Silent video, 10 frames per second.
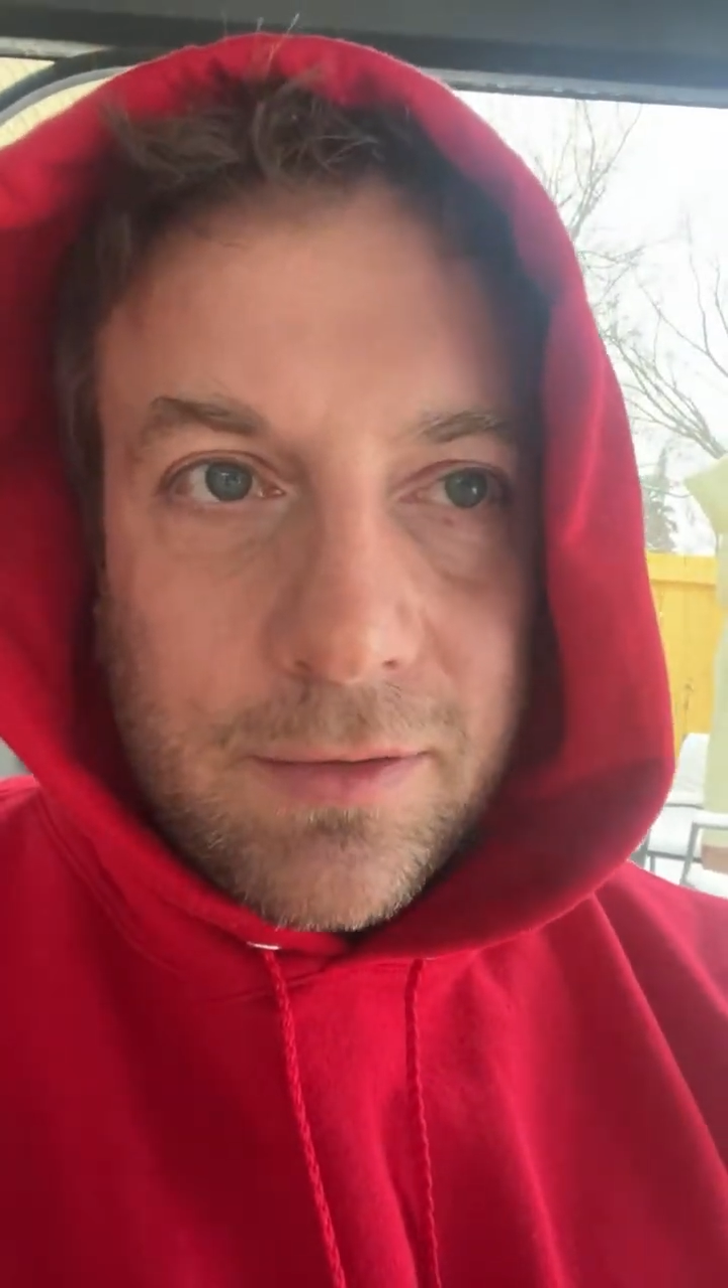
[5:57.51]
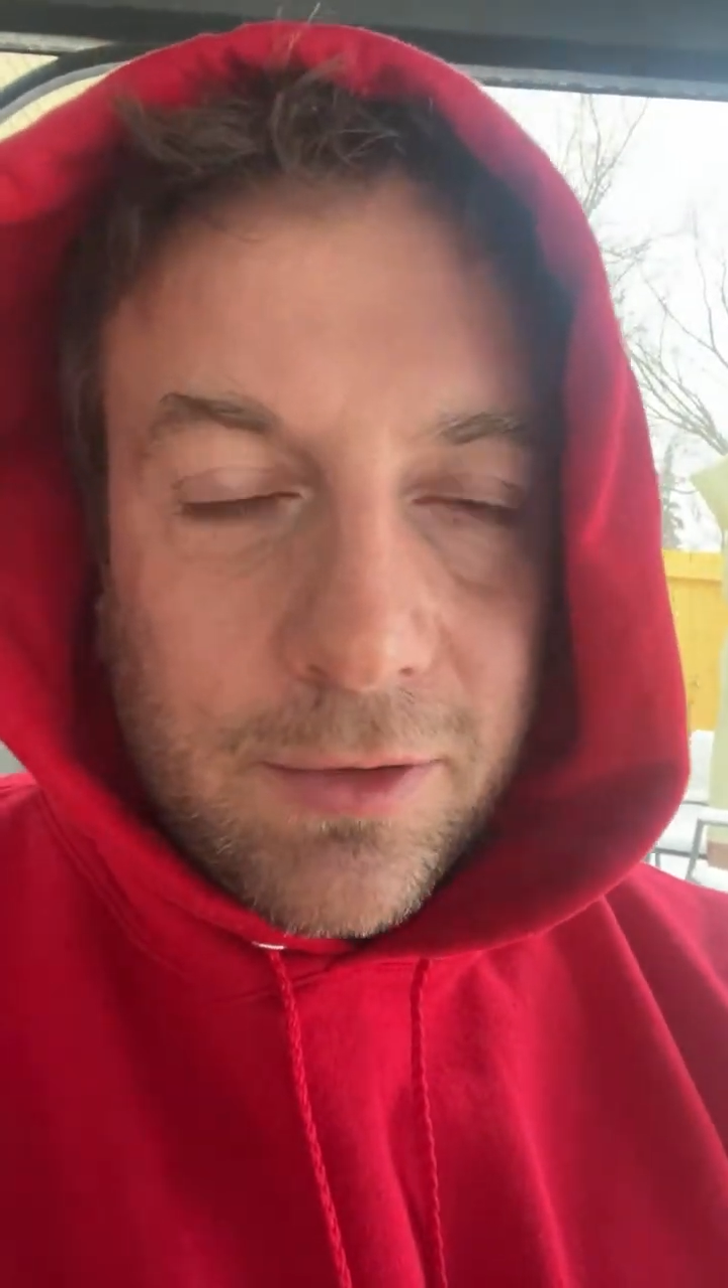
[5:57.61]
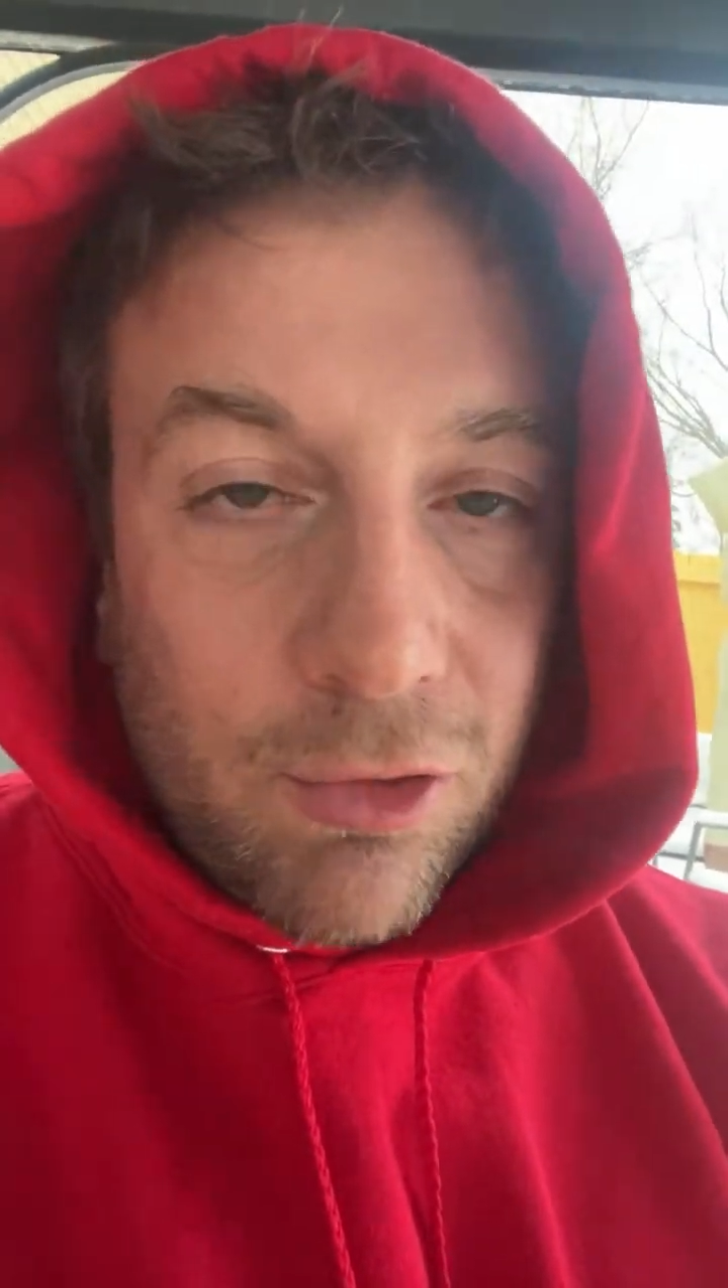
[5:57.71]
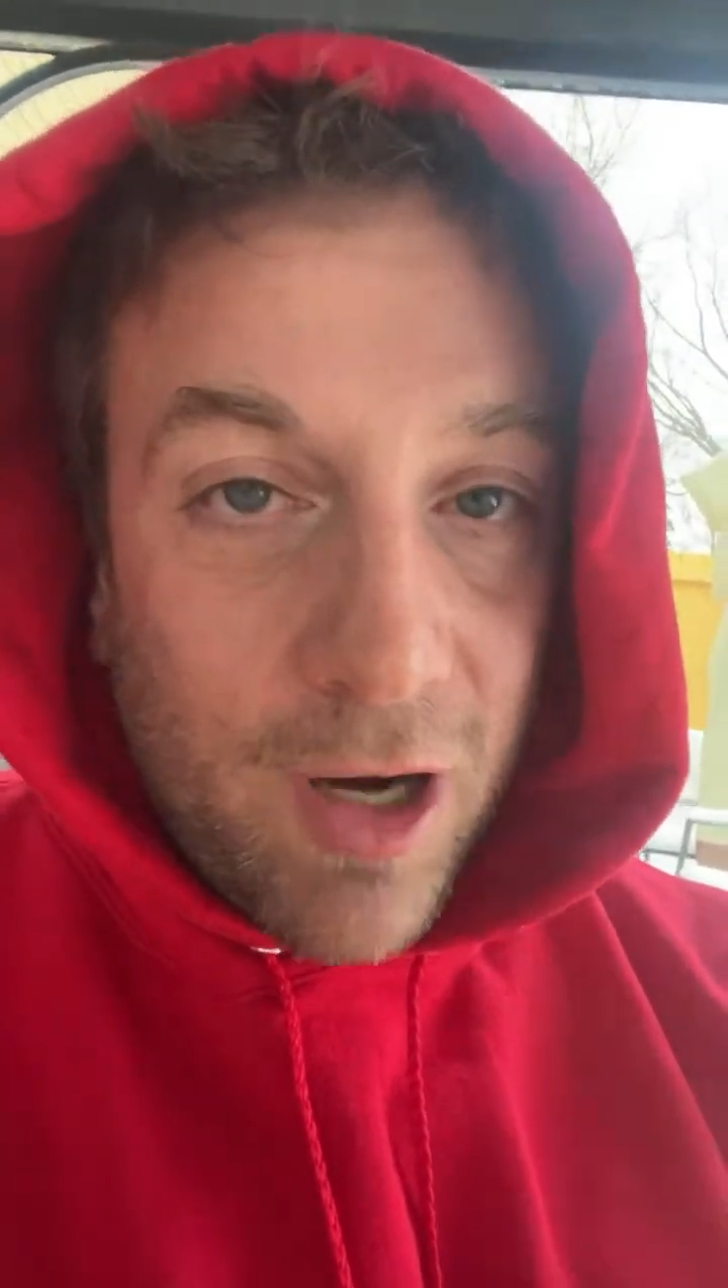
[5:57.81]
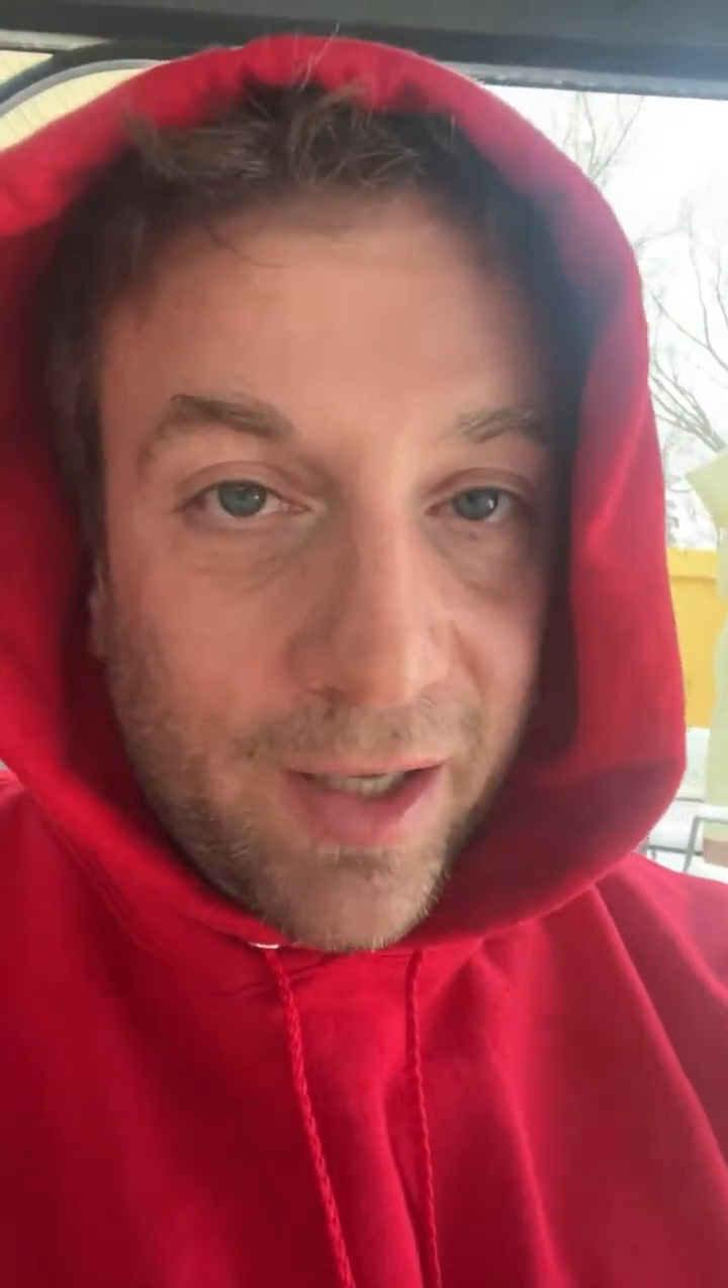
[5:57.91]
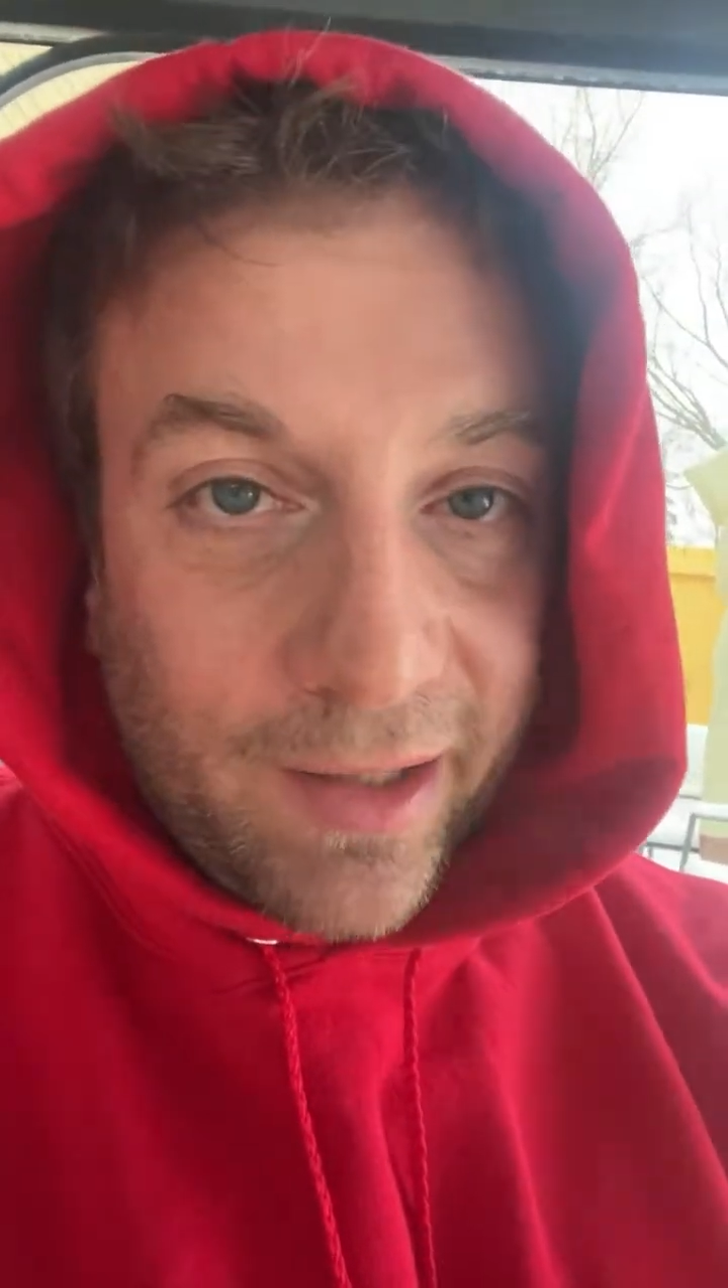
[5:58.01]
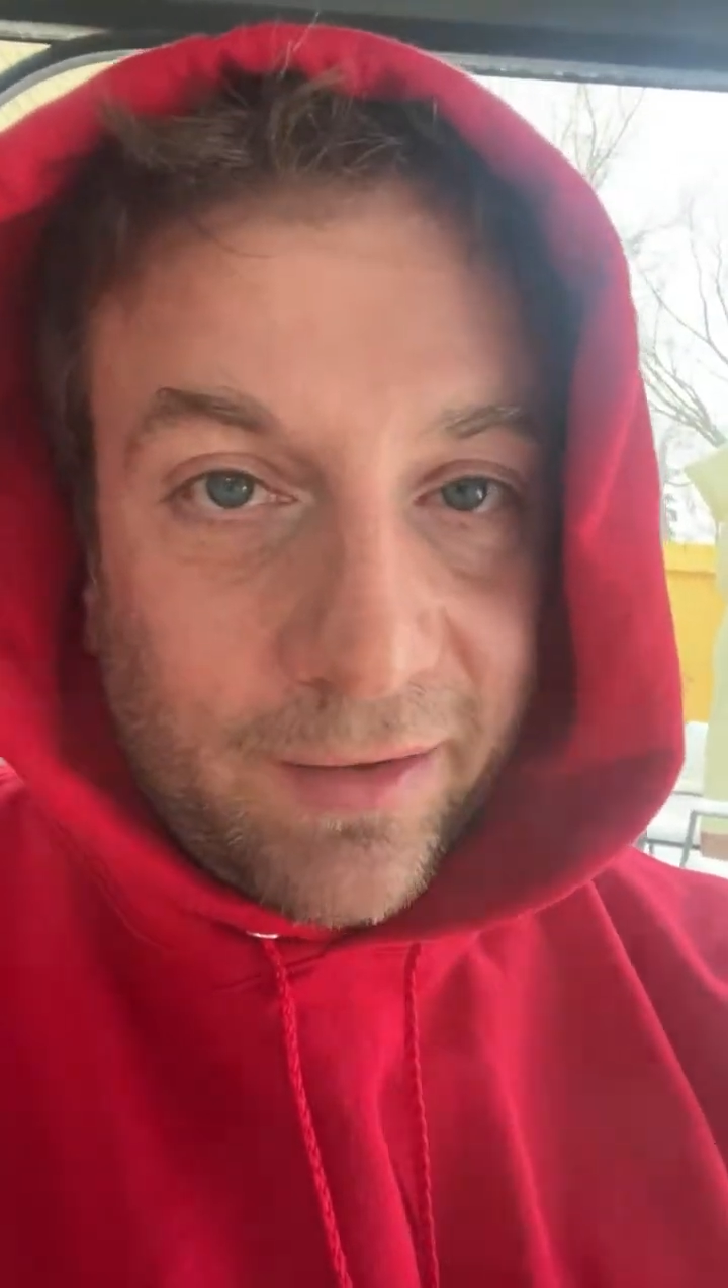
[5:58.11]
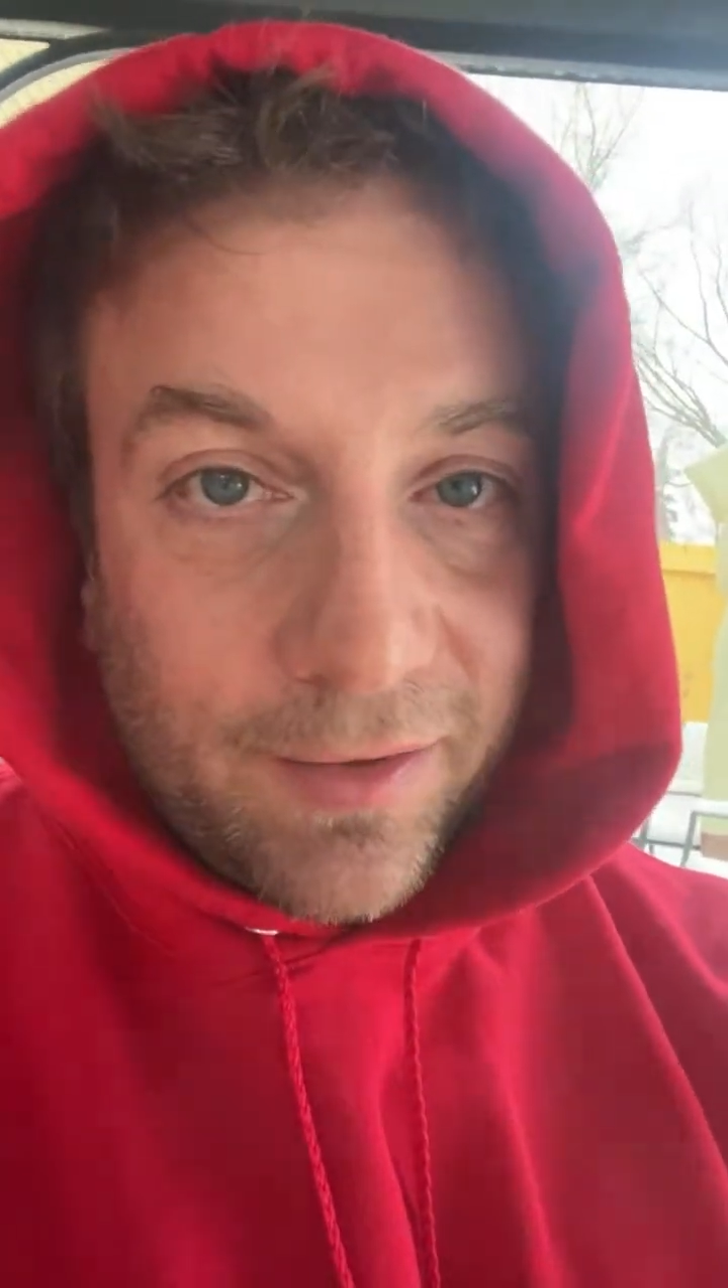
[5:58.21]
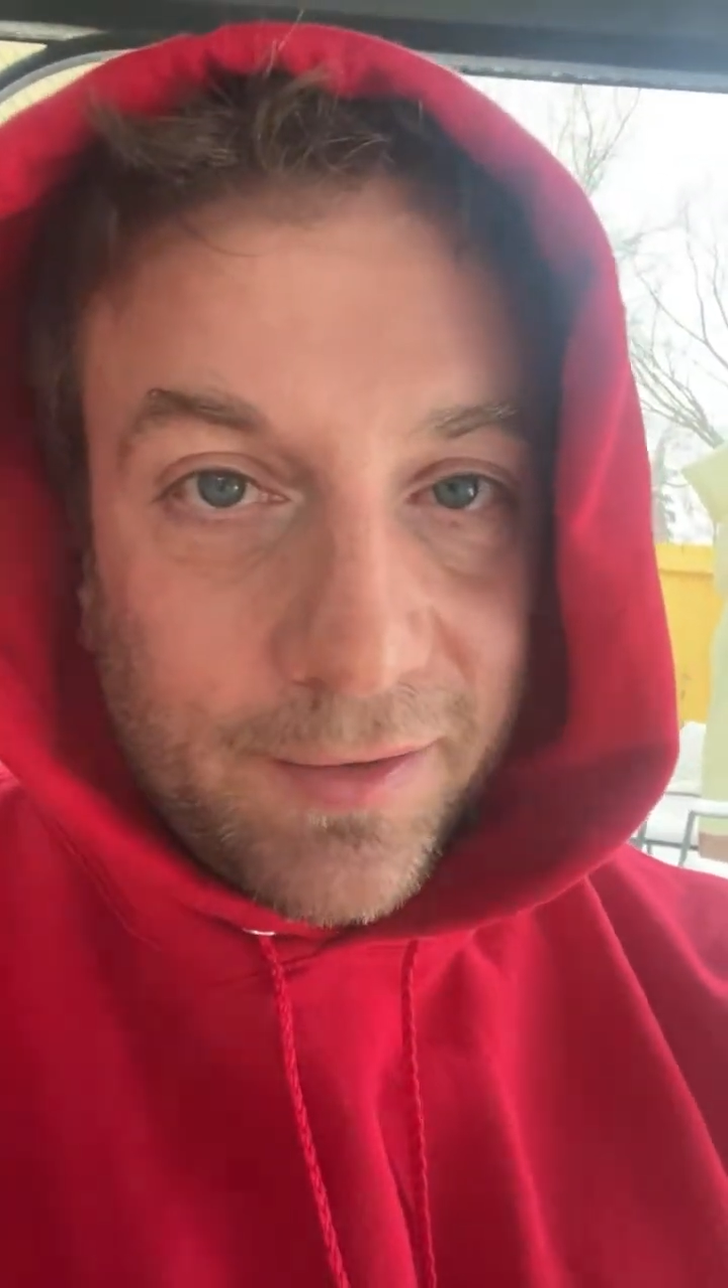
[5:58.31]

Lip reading: Christ.